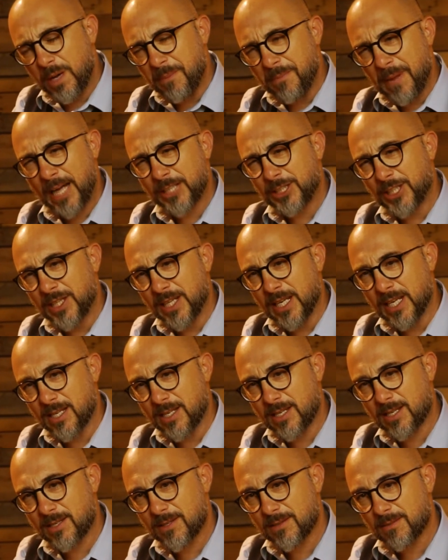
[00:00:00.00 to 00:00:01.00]
imagine
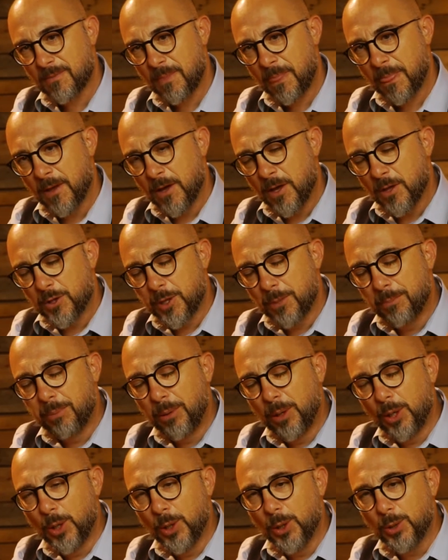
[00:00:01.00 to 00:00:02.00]
this, the
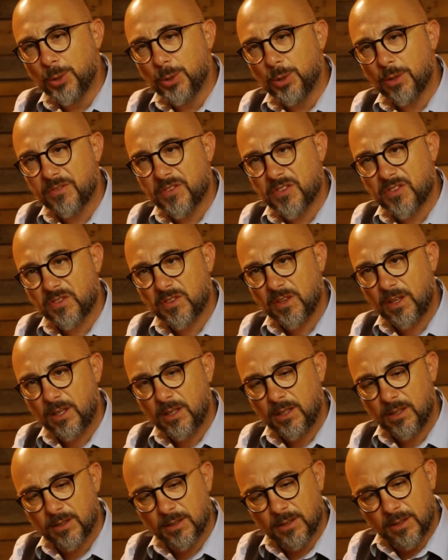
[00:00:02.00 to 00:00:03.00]
blue of the
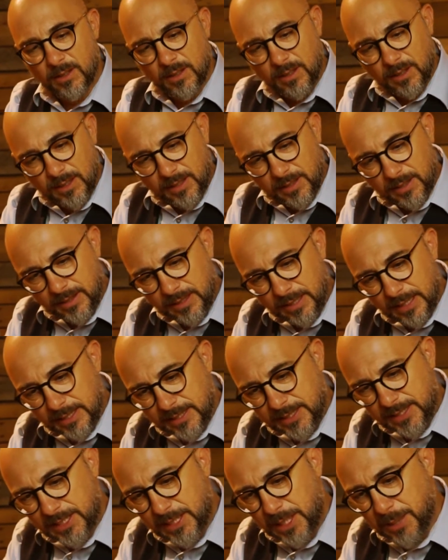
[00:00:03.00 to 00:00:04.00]
sea, the
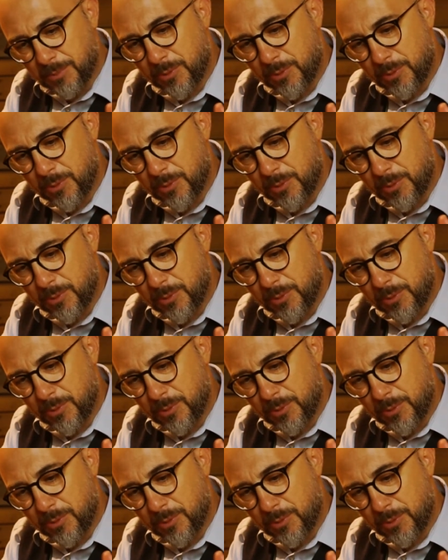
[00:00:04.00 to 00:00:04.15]
sea